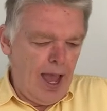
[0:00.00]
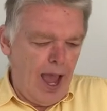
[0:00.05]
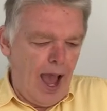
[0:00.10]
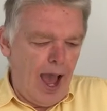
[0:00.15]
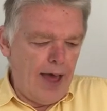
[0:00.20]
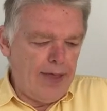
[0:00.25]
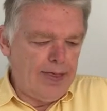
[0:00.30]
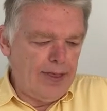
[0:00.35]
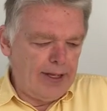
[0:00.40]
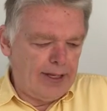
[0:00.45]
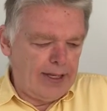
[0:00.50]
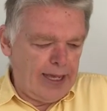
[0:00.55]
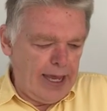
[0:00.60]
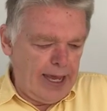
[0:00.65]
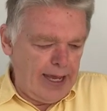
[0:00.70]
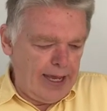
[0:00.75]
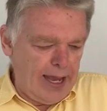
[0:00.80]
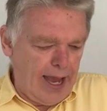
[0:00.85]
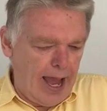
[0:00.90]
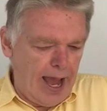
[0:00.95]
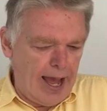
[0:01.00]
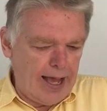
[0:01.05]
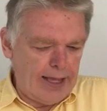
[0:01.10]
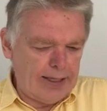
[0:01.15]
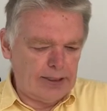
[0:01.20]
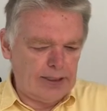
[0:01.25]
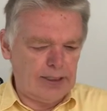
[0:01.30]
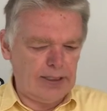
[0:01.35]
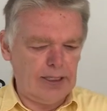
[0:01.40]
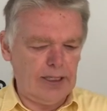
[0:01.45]
And the king
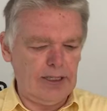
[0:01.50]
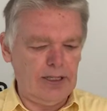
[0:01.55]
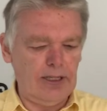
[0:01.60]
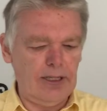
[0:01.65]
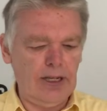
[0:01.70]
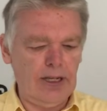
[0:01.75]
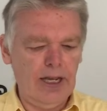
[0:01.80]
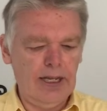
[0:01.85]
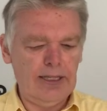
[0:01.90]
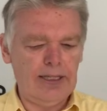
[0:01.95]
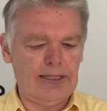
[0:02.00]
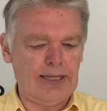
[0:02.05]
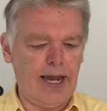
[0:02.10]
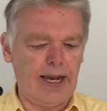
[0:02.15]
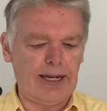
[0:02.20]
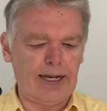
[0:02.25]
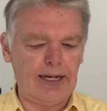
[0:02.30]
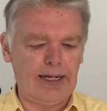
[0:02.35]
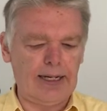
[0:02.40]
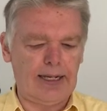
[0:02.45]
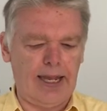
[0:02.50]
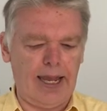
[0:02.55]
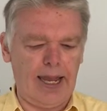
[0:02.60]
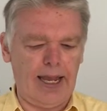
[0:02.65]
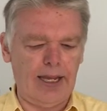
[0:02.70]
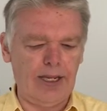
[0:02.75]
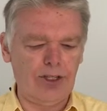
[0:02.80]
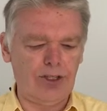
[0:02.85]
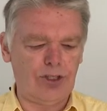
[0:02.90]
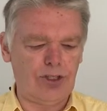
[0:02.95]
asks in 2
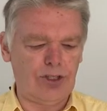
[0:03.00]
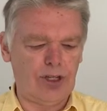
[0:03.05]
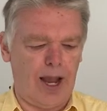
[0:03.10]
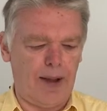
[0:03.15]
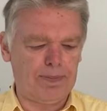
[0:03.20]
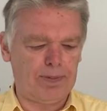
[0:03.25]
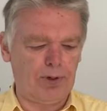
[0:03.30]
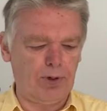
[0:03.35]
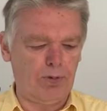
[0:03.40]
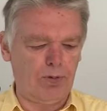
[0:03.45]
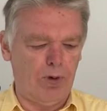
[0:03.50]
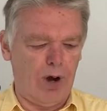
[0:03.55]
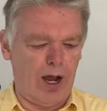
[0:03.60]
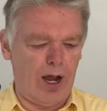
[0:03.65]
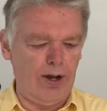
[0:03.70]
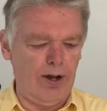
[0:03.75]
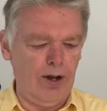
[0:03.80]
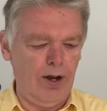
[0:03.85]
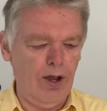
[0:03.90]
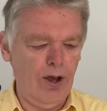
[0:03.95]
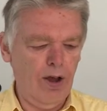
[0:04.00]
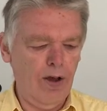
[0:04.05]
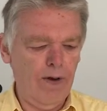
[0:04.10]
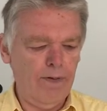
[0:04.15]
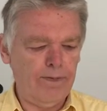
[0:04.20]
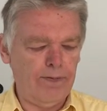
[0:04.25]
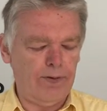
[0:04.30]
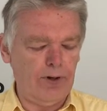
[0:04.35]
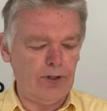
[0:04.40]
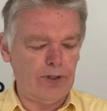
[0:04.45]
Kings chapter 1,
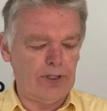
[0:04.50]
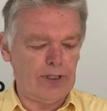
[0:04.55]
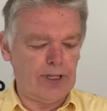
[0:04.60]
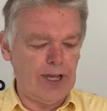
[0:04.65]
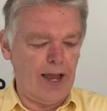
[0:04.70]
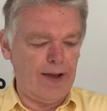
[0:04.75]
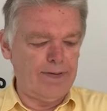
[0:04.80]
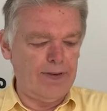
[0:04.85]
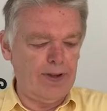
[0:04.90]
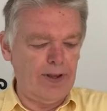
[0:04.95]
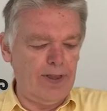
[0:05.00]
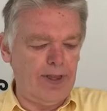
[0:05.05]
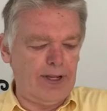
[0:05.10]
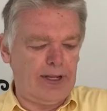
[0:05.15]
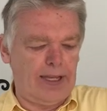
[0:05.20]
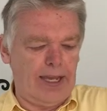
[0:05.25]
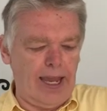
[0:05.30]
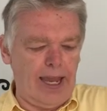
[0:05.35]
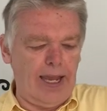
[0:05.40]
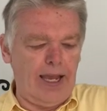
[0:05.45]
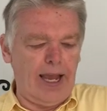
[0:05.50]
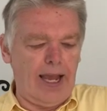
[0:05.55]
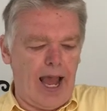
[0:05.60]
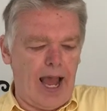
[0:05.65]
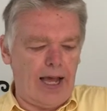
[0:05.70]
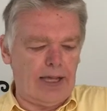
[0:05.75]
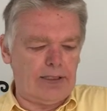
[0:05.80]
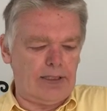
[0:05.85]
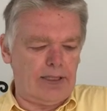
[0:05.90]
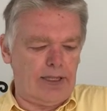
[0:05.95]
verse 7, the king
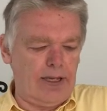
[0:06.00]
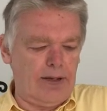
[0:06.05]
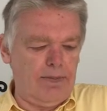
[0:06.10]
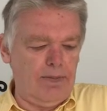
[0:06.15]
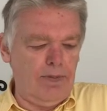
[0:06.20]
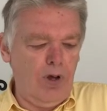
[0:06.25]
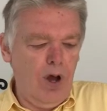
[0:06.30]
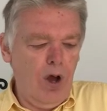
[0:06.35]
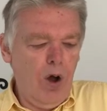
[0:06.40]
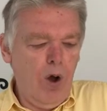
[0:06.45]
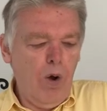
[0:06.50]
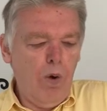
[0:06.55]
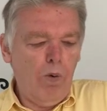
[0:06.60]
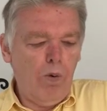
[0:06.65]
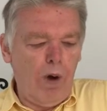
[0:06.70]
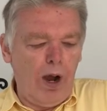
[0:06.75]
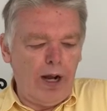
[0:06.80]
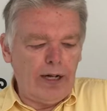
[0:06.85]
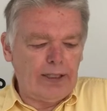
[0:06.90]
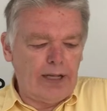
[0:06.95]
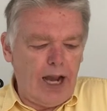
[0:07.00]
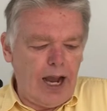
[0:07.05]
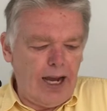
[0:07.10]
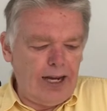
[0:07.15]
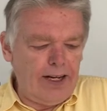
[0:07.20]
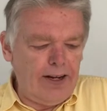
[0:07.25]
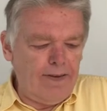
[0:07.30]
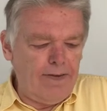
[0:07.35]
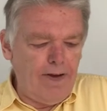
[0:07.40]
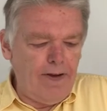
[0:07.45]
asked them, What
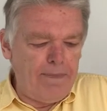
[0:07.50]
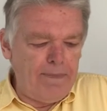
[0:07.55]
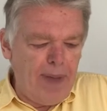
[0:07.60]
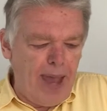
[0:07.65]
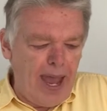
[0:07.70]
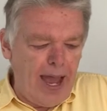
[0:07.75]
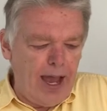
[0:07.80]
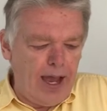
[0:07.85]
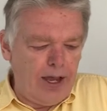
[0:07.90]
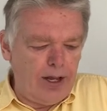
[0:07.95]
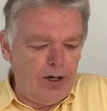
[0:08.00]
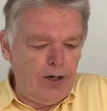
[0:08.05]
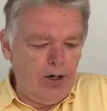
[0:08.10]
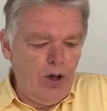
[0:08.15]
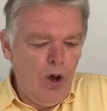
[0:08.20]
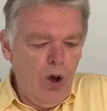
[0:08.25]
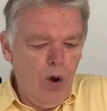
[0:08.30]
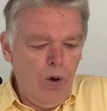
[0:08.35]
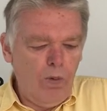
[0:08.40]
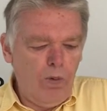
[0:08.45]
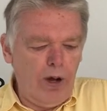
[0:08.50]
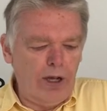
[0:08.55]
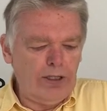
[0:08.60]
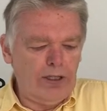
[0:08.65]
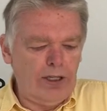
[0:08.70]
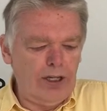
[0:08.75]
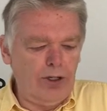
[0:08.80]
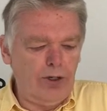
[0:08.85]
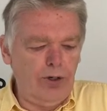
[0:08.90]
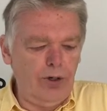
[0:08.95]
kind of a man was
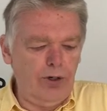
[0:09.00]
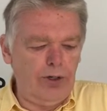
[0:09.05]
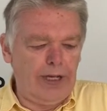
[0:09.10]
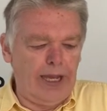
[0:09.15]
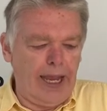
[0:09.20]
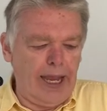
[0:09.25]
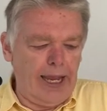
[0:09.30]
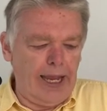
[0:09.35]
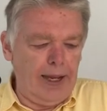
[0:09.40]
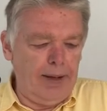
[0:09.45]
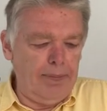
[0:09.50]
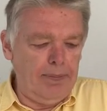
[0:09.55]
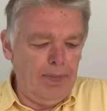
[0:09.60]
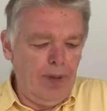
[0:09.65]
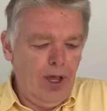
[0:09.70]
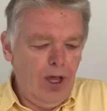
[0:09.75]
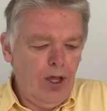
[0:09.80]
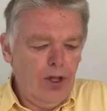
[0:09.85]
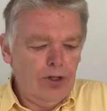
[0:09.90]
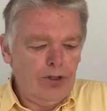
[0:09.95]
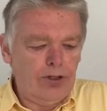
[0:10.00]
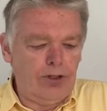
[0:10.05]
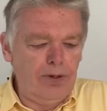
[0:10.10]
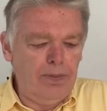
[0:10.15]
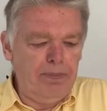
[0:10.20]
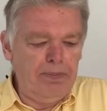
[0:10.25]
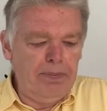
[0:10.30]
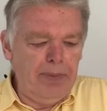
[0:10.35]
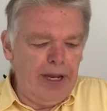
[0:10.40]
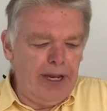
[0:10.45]
it who came to
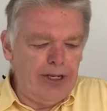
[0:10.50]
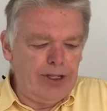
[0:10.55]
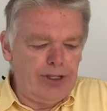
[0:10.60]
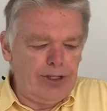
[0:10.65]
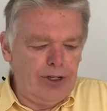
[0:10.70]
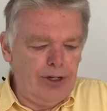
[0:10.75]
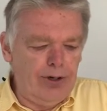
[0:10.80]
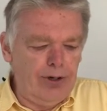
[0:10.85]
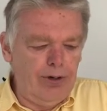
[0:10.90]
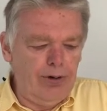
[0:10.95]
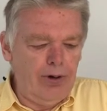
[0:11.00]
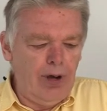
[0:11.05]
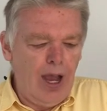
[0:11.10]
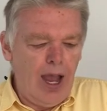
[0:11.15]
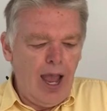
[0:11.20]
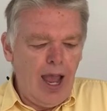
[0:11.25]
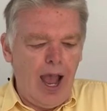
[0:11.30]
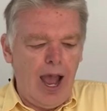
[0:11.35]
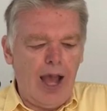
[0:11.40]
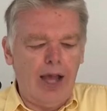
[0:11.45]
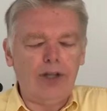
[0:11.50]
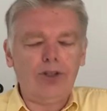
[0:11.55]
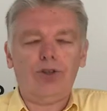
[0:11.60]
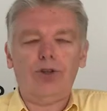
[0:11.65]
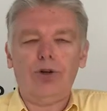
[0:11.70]
meet you and